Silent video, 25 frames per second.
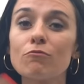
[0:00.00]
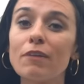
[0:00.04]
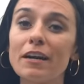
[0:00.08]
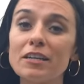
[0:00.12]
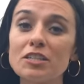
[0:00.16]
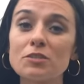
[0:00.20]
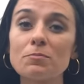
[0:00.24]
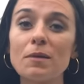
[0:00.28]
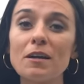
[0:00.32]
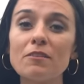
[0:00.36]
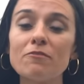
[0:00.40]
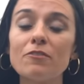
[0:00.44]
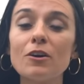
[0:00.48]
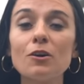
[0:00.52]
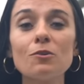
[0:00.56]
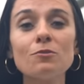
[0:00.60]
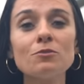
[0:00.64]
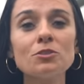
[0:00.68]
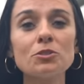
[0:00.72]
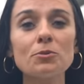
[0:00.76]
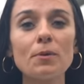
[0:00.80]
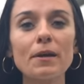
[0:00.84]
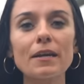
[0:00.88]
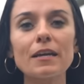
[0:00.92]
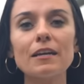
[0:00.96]
right to my phone
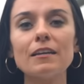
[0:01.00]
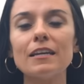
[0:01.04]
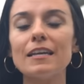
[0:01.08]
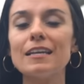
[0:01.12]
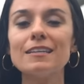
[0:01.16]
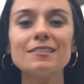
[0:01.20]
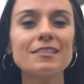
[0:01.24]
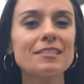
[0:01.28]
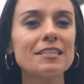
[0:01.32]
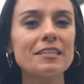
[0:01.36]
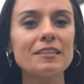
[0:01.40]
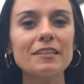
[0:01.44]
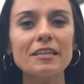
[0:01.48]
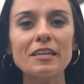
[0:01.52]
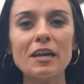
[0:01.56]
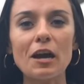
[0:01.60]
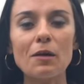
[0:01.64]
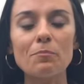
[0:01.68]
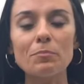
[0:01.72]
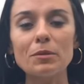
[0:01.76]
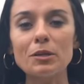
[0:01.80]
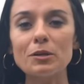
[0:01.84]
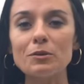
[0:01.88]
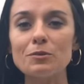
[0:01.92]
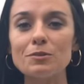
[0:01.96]
so I can instantly
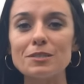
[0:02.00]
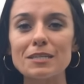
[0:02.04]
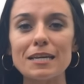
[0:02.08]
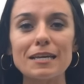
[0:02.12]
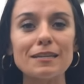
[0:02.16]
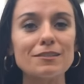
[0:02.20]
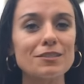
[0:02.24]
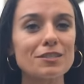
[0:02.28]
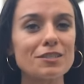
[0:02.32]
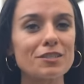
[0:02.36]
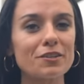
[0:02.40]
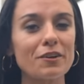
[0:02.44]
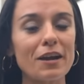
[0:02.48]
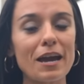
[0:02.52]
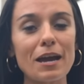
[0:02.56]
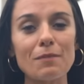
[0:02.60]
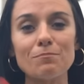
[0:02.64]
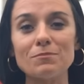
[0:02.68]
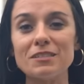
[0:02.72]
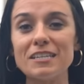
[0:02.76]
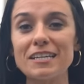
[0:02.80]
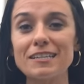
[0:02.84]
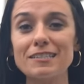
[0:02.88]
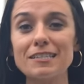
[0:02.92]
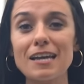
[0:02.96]
upload to
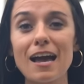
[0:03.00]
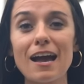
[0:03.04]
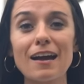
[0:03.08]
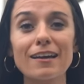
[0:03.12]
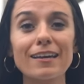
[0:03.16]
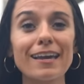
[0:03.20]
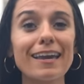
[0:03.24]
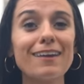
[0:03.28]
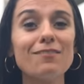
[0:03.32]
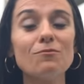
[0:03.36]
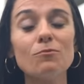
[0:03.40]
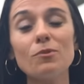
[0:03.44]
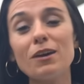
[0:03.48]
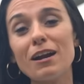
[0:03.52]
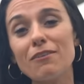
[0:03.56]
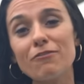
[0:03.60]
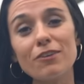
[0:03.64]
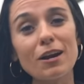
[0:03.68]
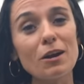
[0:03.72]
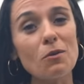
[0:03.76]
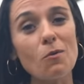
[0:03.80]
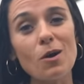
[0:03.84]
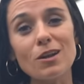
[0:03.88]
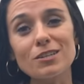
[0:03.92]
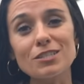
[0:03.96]
Instagram, TikTok, and wherever
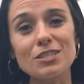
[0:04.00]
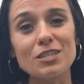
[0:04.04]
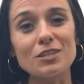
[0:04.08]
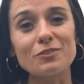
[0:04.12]
I want